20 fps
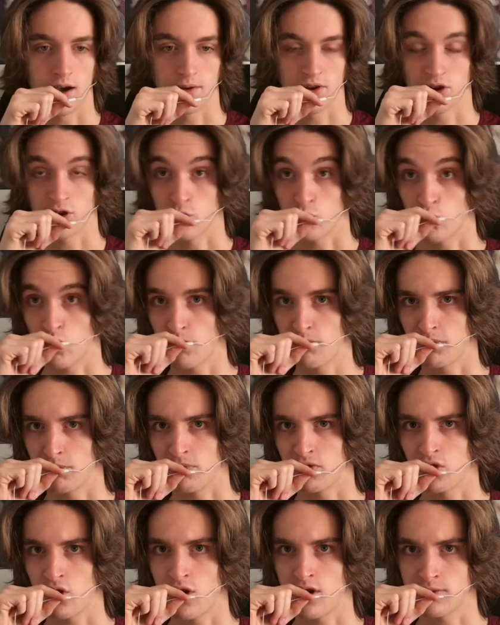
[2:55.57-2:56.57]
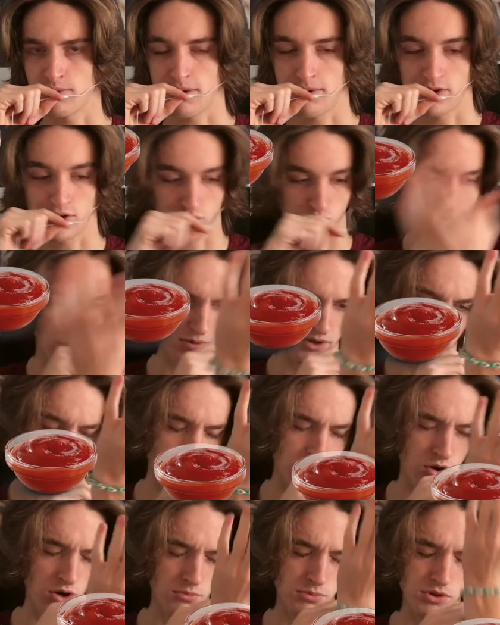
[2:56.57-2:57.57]
You're gonna rub some sauce. Maybe just rub it
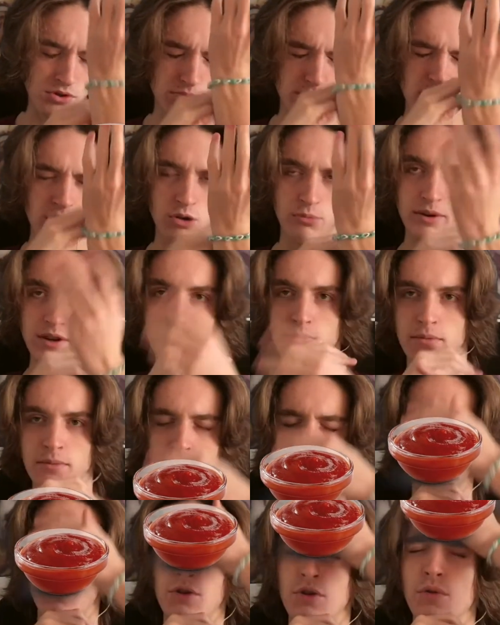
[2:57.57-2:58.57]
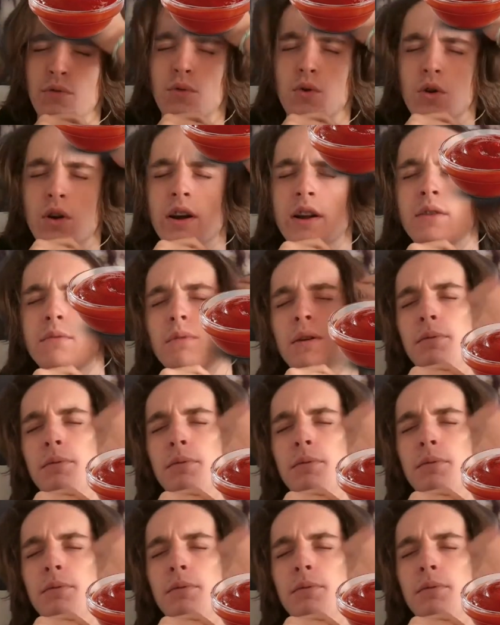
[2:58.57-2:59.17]
on your arm, just a little bit. Maybe on your forehead.